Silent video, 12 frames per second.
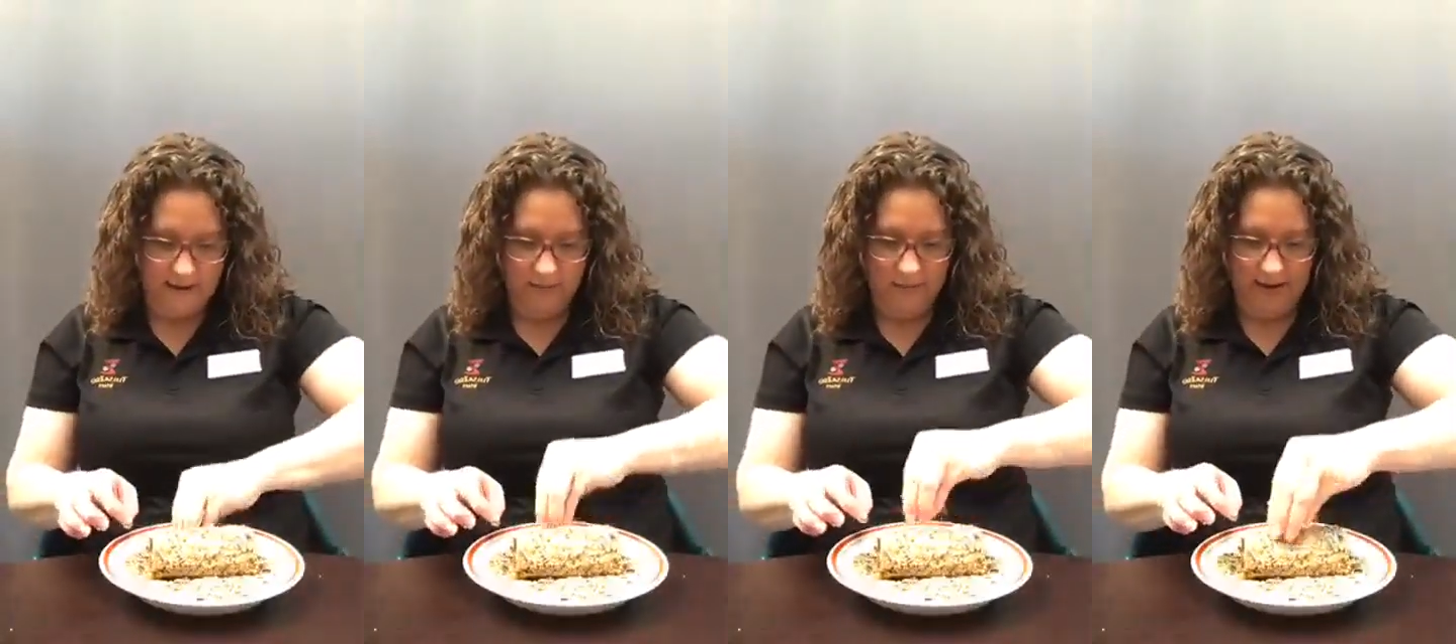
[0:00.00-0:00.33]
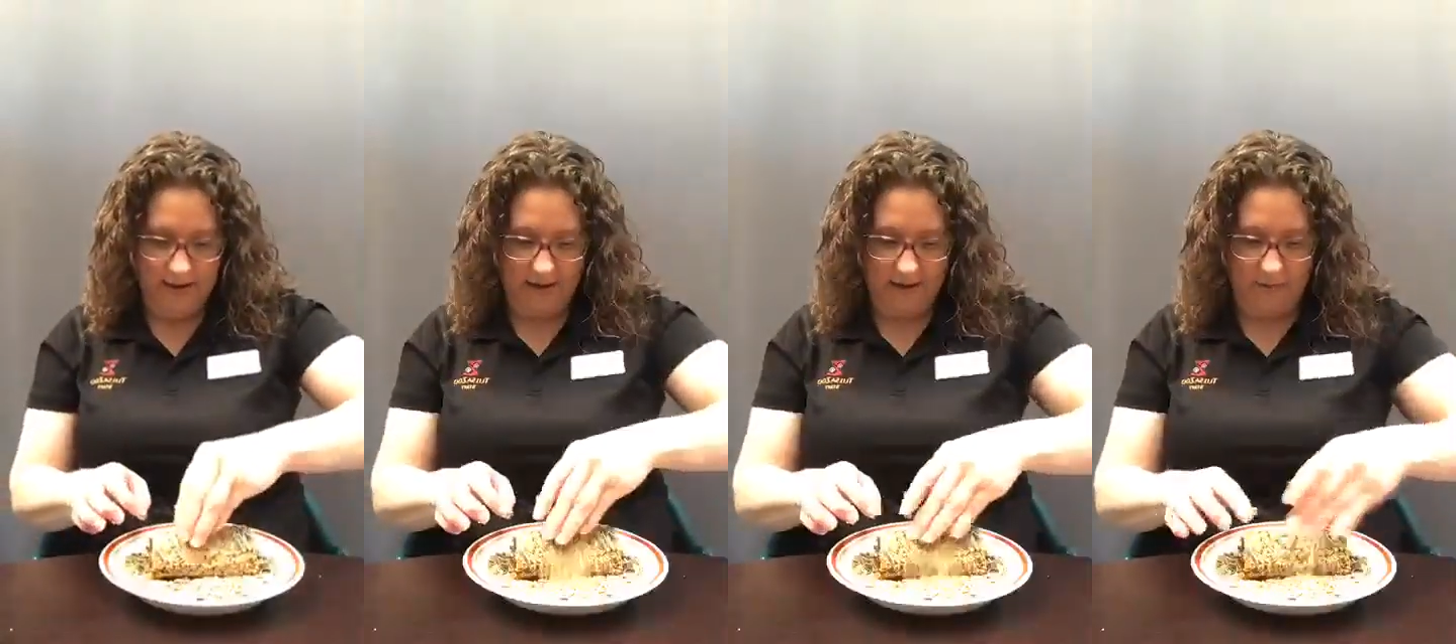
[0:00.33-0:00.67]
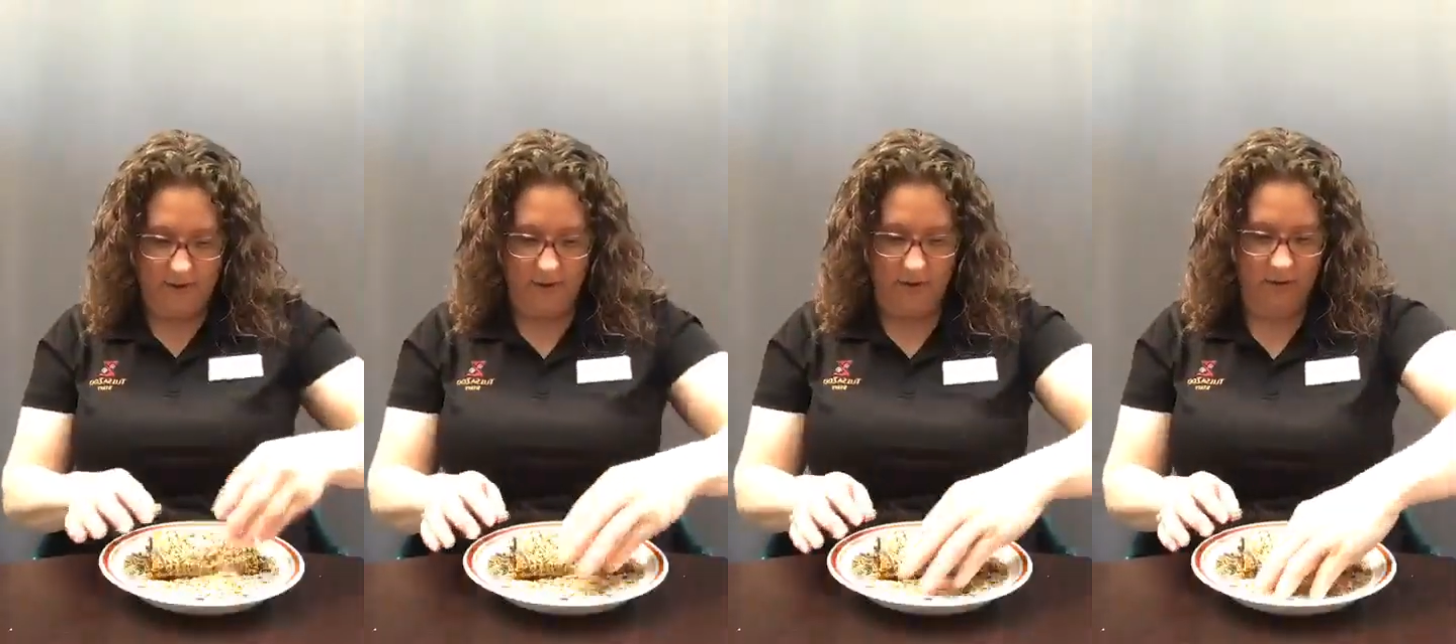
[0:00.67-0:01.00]
peanut
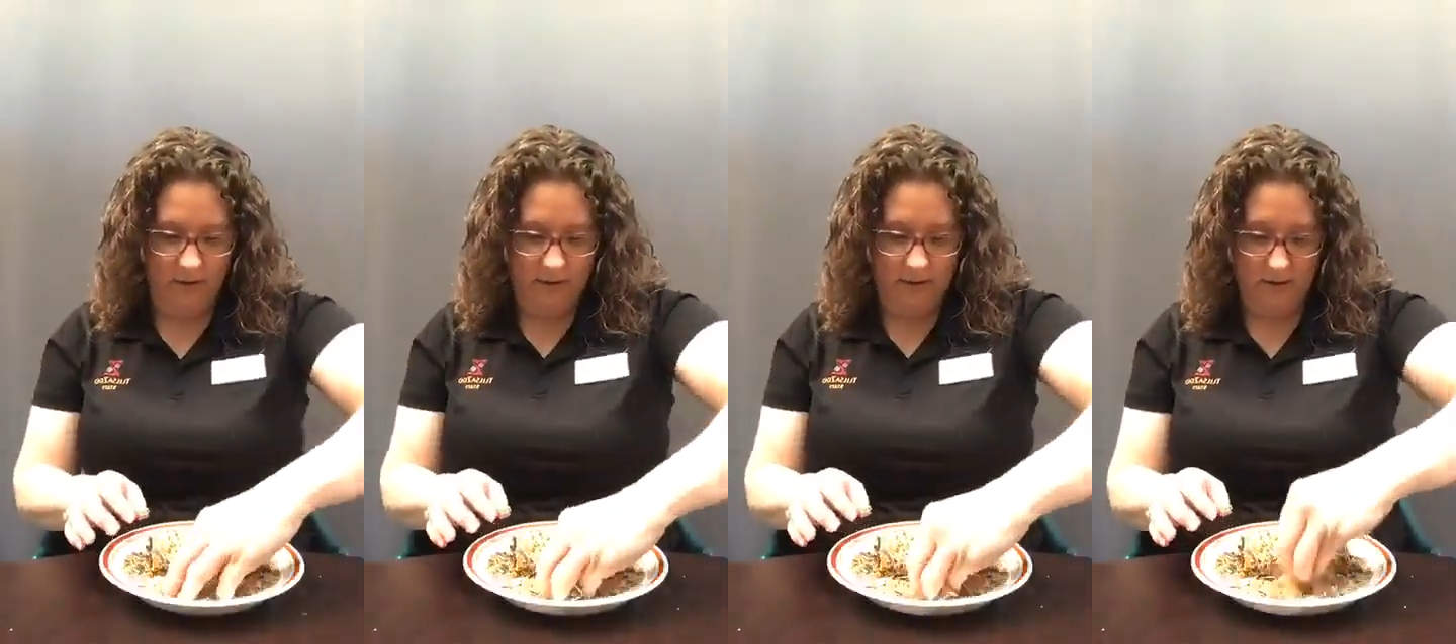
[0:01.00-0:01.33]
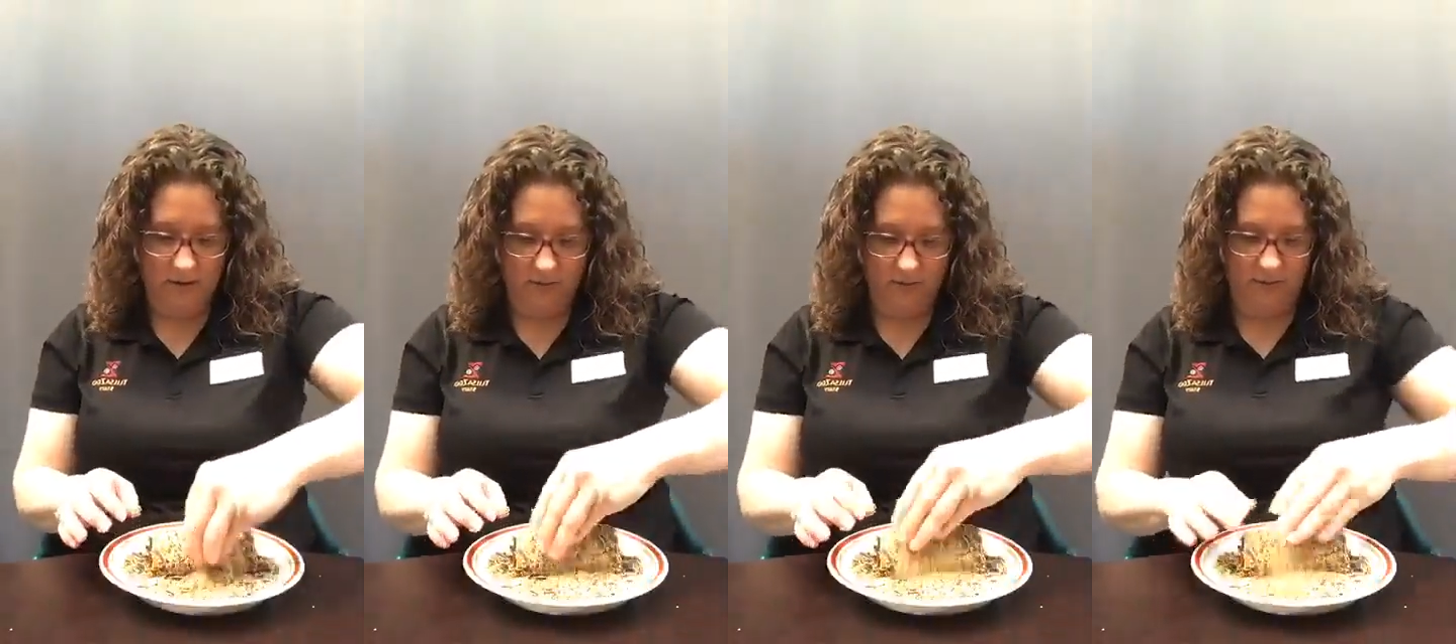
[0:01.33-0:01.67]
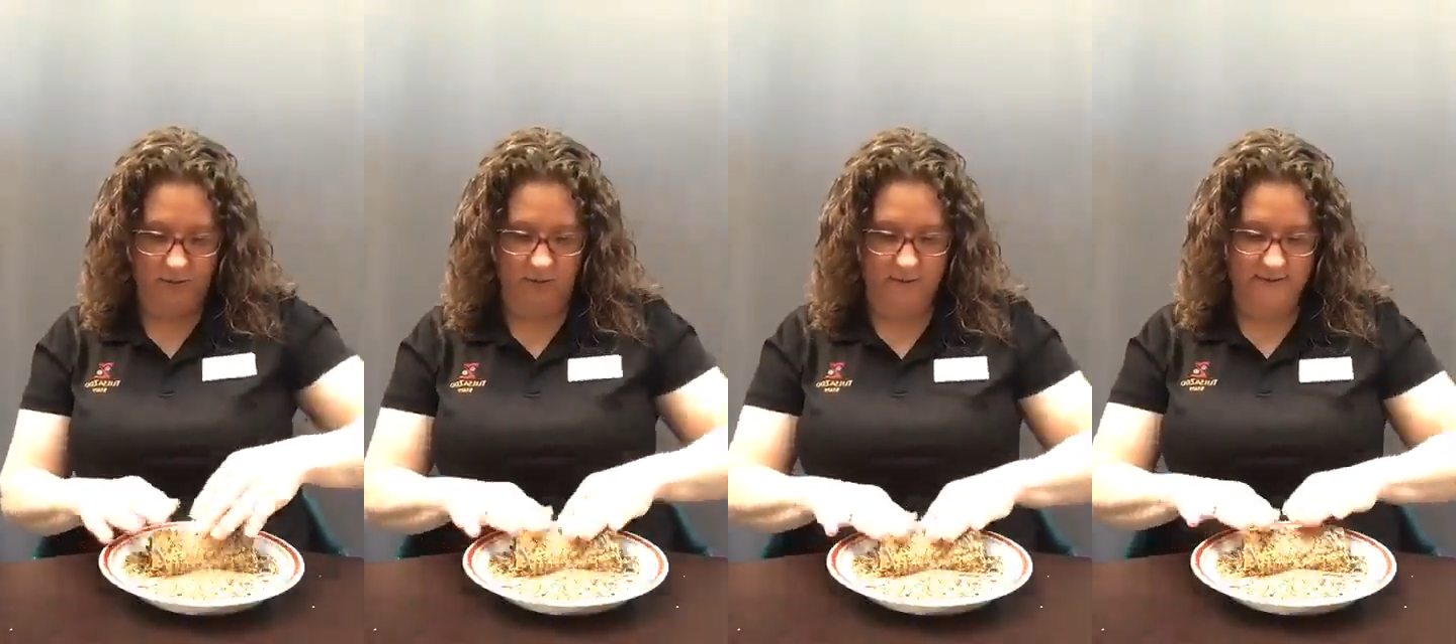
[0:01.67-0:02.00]
butter
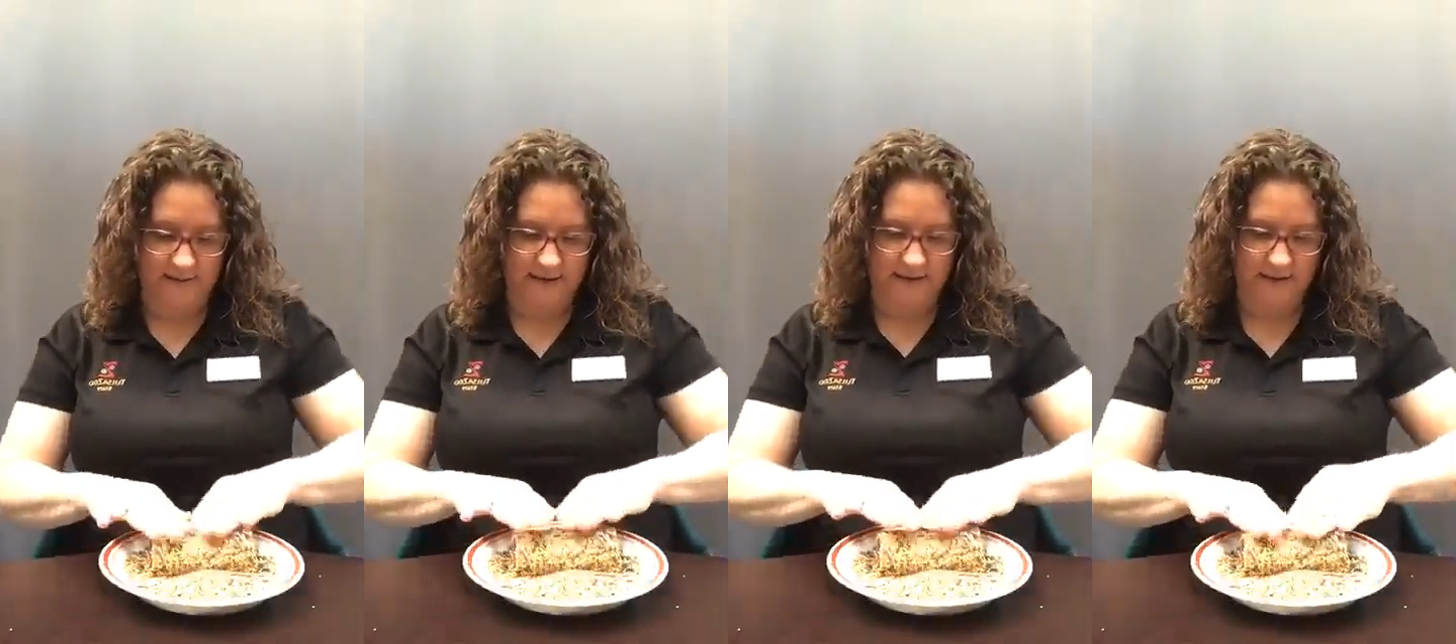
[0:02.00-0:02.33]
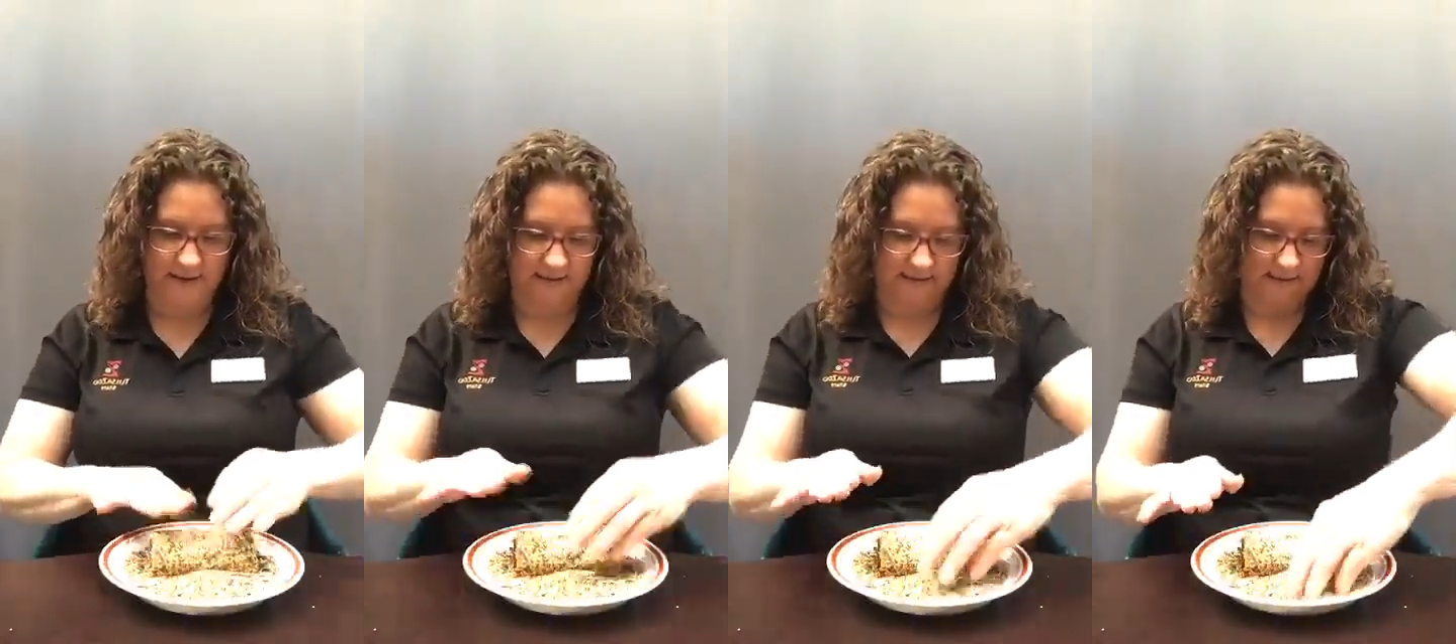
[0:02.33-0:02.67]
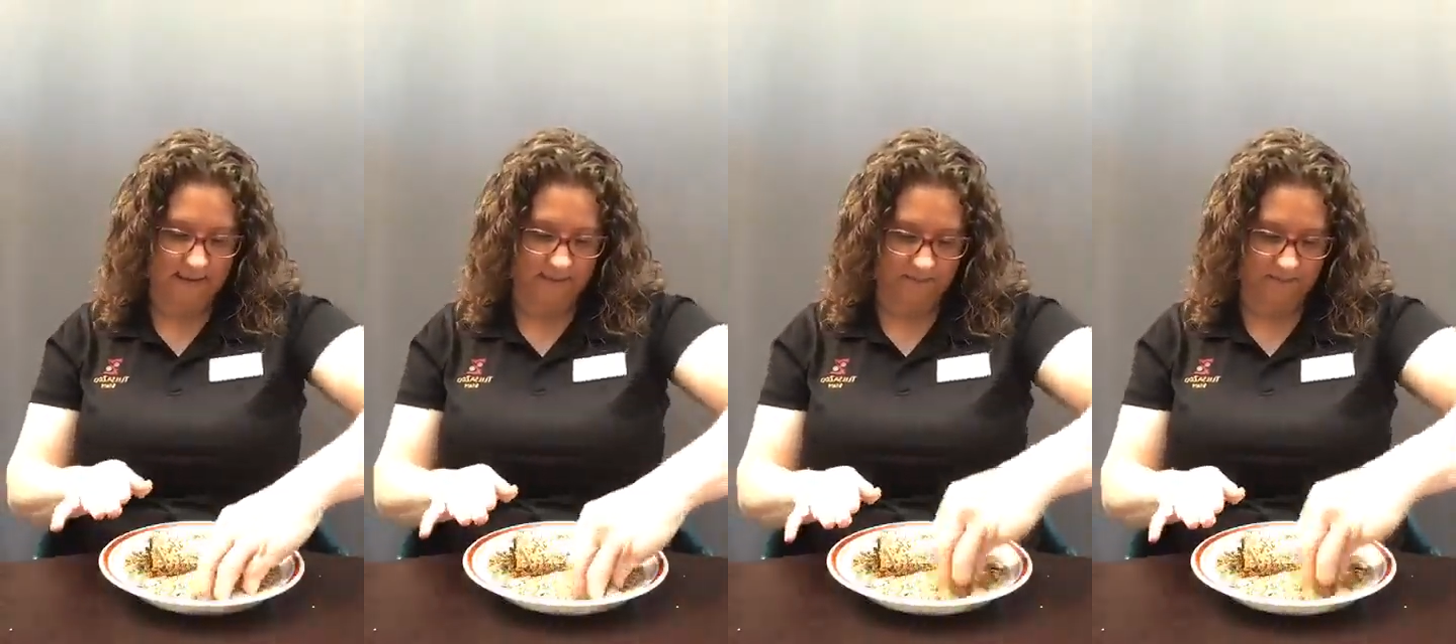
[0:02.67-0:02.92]
with our seeds.